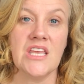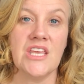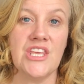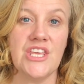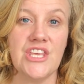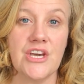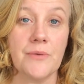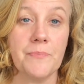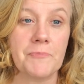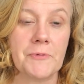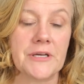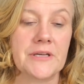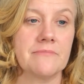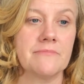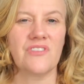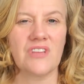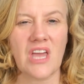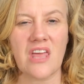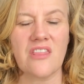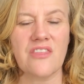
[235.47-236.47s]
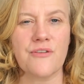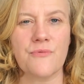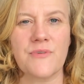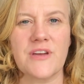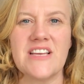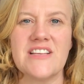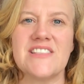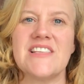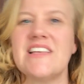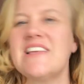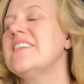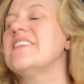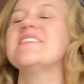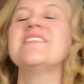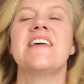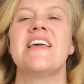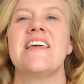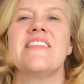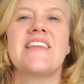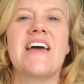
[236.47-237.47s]
Yep. The reason I
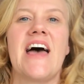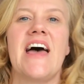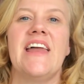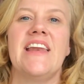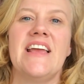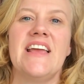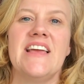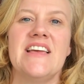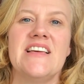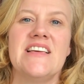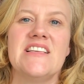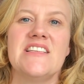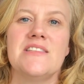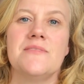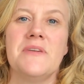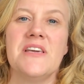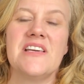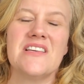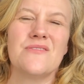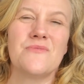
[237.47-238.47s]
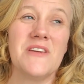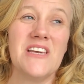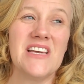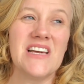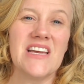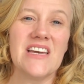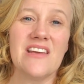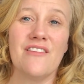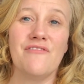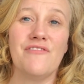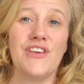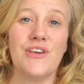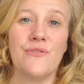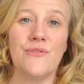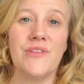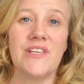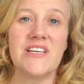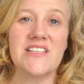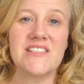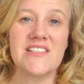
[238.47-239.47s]
say that is because we kind of
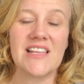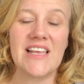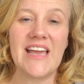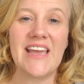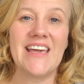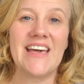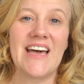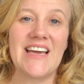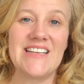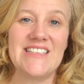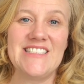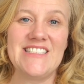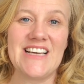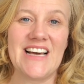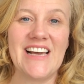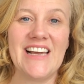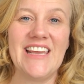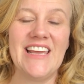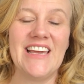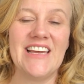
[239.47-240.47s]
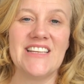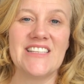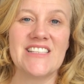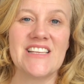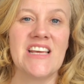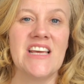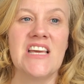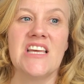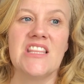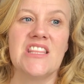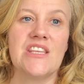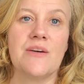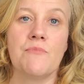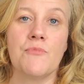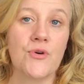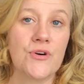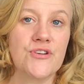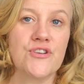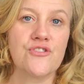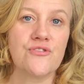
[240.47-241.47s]
view this like a diet. The
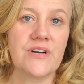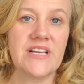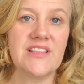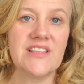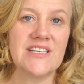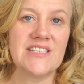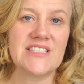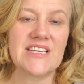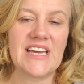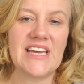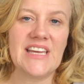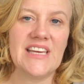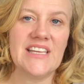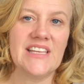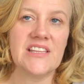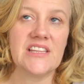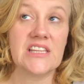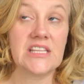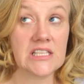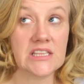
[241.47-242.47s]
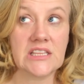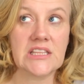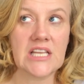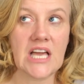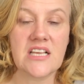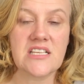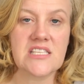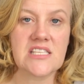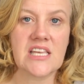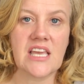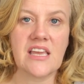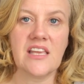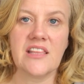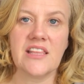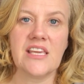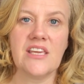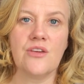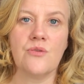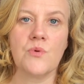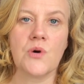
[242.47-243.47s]
more strict the diet, the less
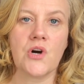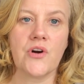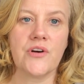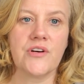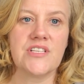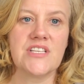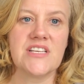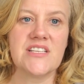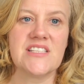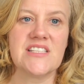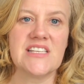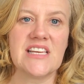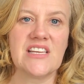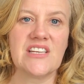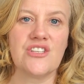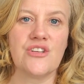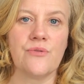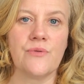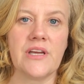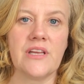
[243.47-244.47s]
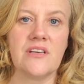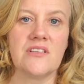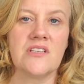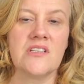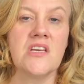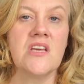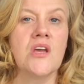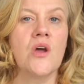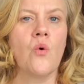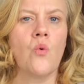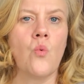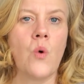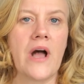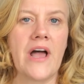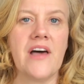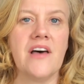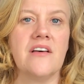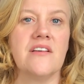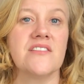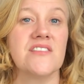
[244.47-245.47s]
likely you are to stick to it.
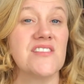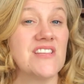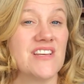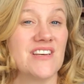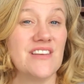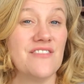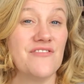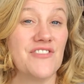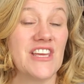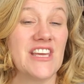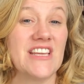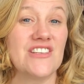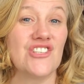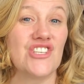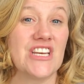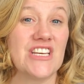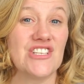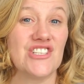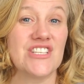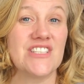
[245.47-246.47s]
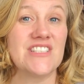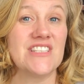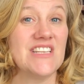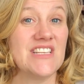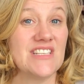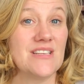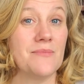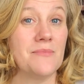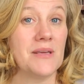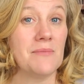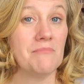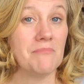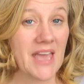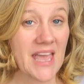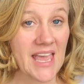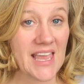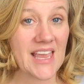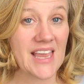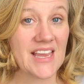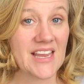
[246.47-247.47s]
While significant changes need to be
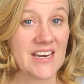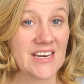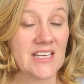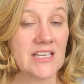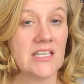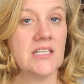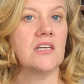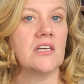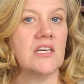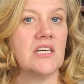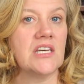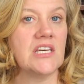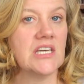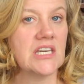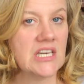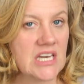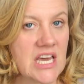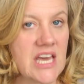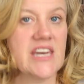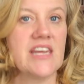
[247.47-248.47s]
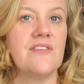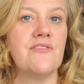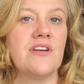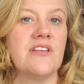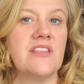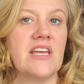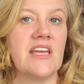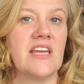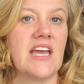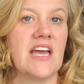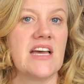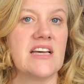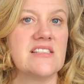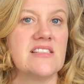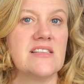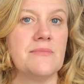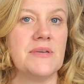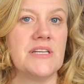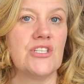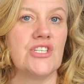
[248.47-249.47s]
made, not everything has
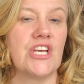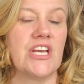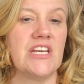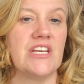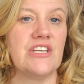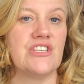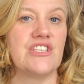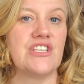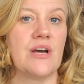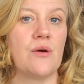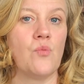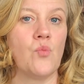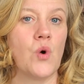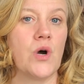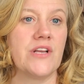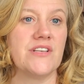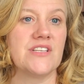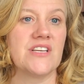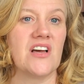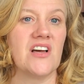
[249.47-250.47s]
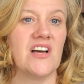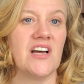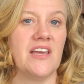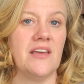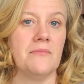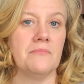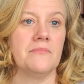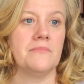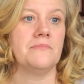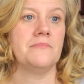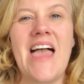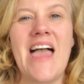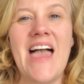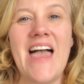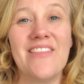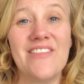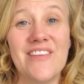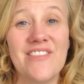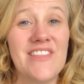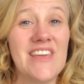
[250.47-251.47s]
to be changed at one time.
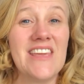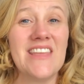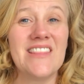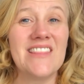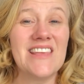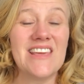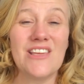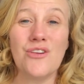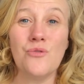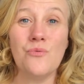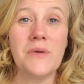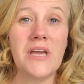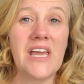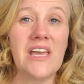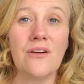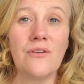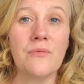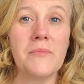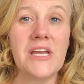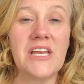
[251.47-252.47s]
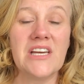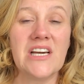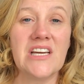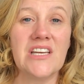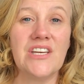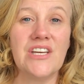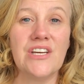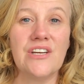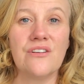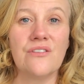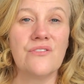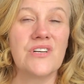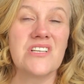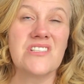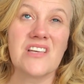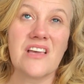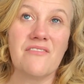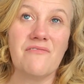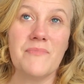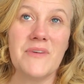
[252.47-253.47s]
And the thing that you may or may not know,
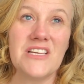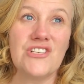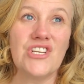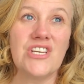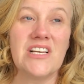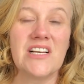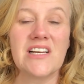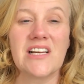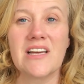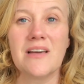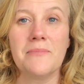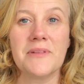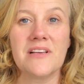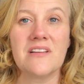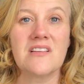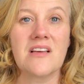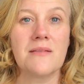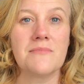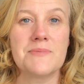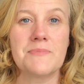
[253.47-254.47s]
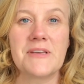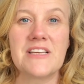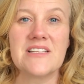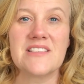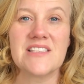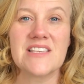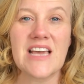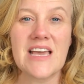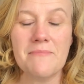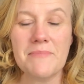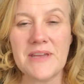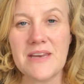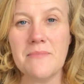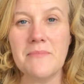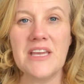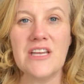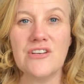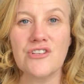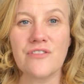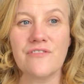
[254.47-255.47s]
because I've mentioned it a couple of times, but it's not been a
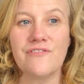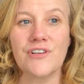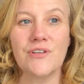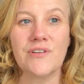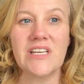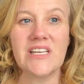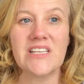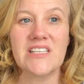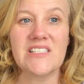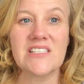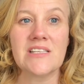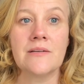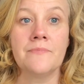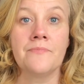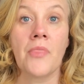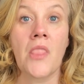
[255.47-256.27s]
major focus,